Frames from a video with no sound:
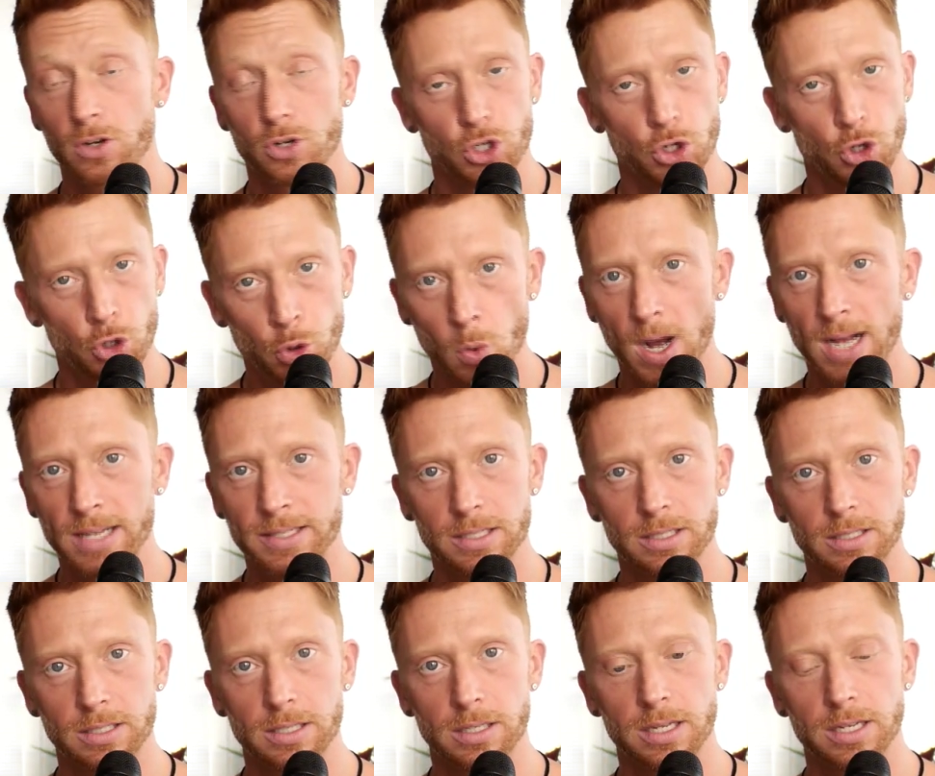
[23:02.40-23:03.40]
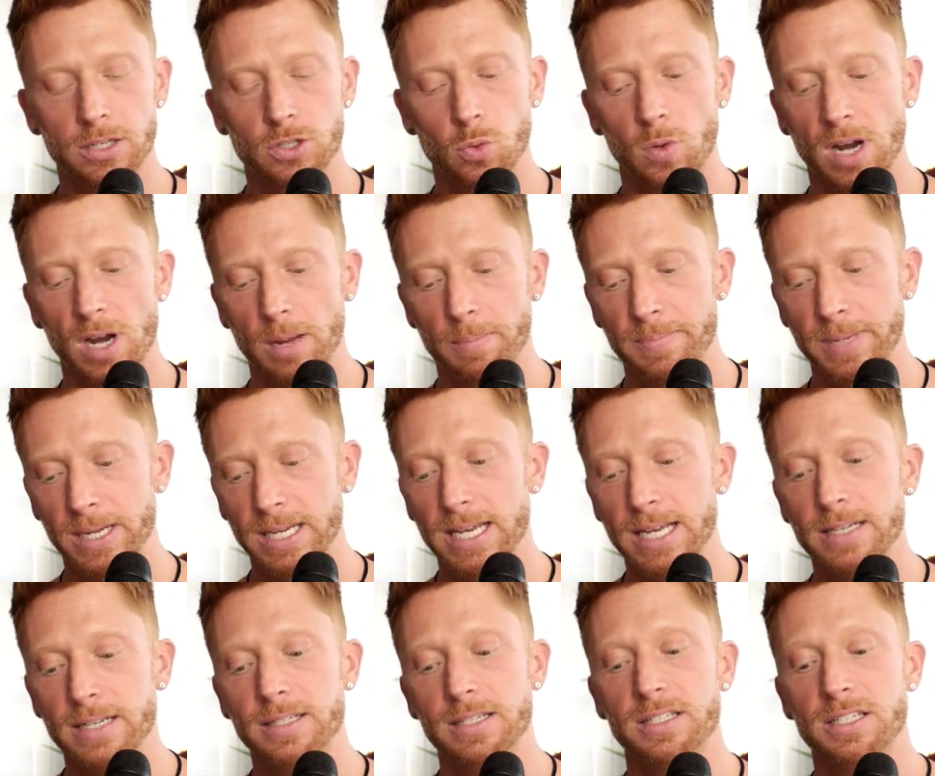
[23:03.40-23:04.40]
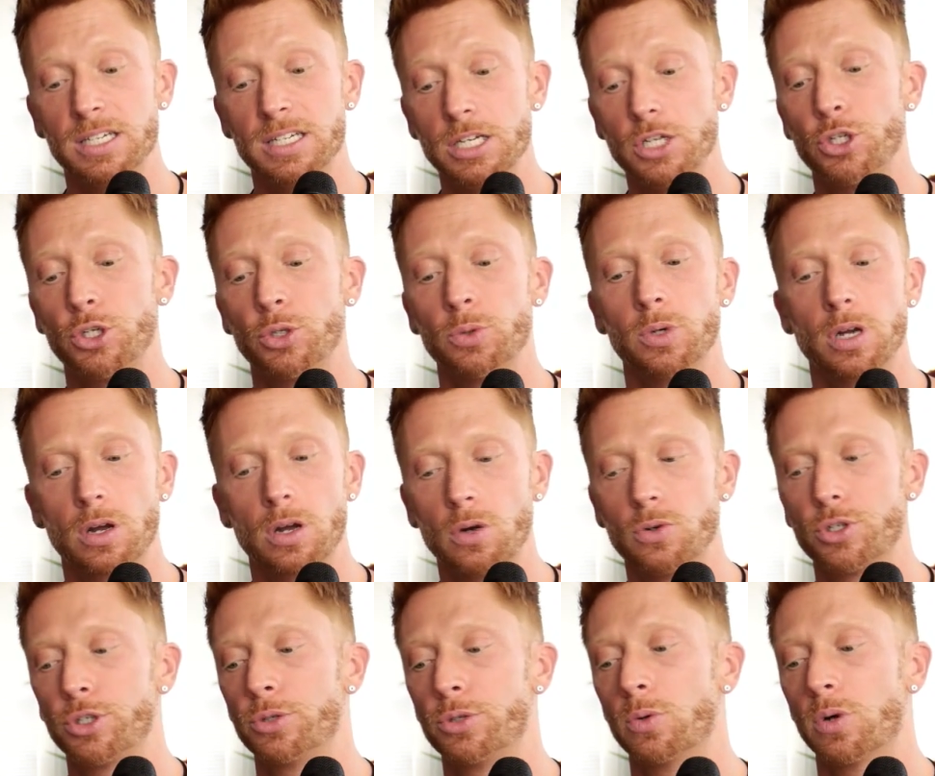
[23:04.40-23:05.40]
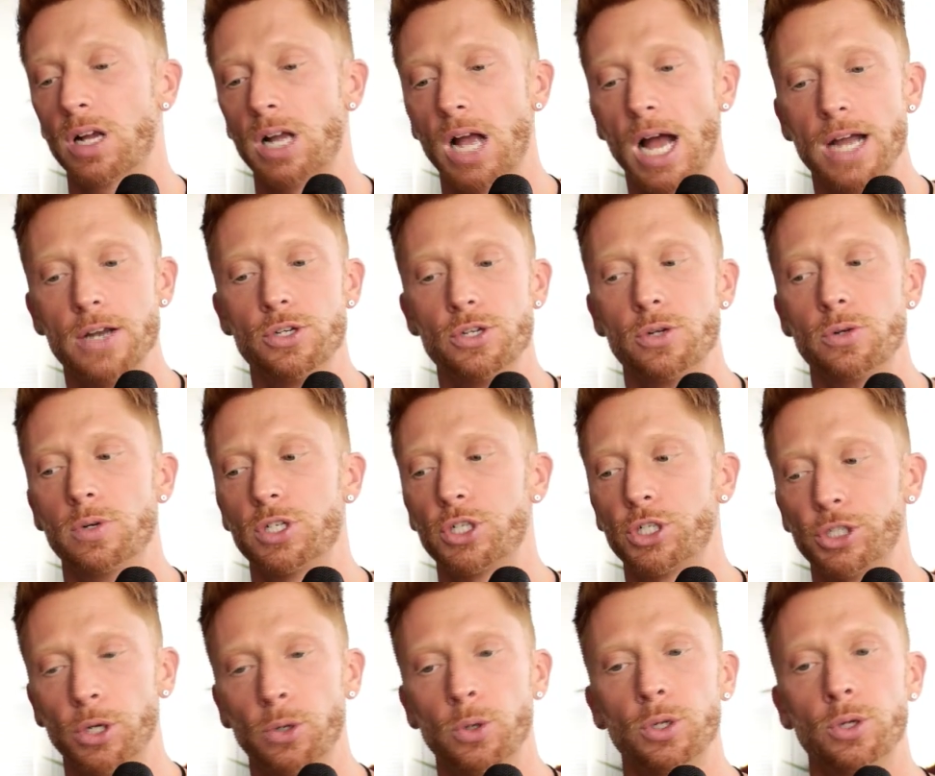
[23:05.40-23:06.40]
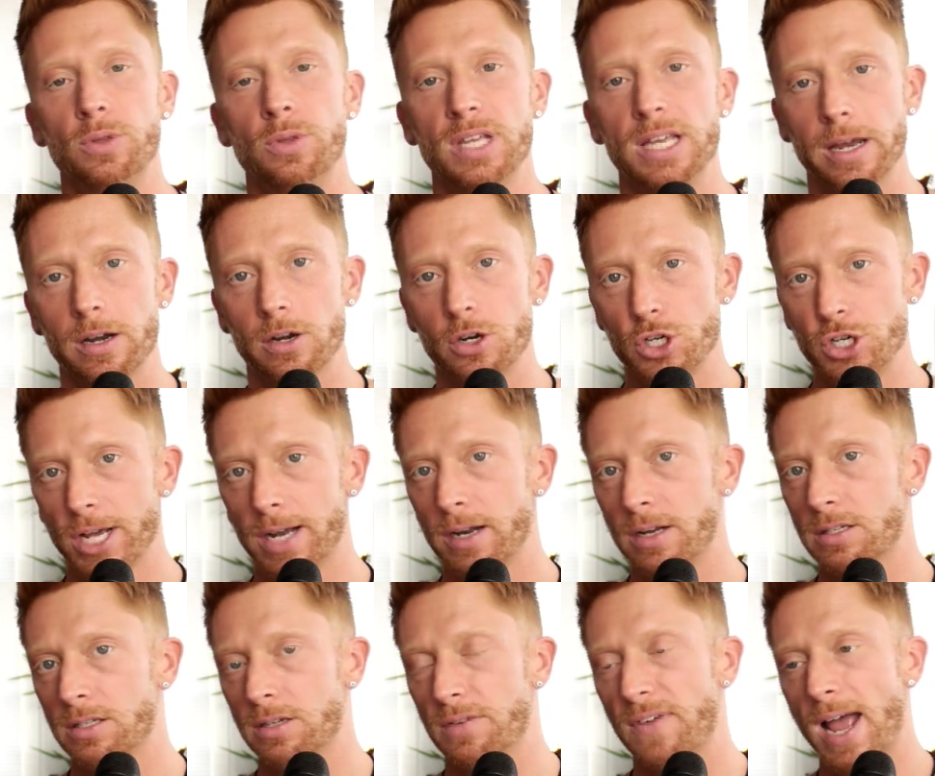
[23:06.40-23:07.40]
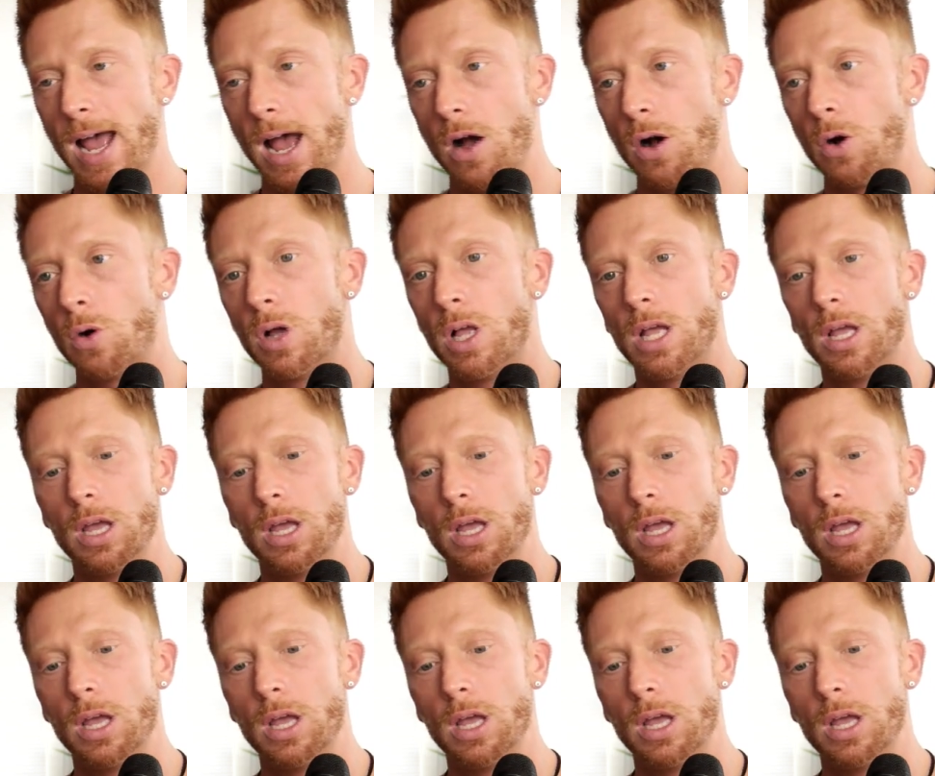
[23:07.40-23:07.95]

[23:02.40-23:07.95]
nuances to this when I begin to teach you and coach you or guide you and show you the energetics of how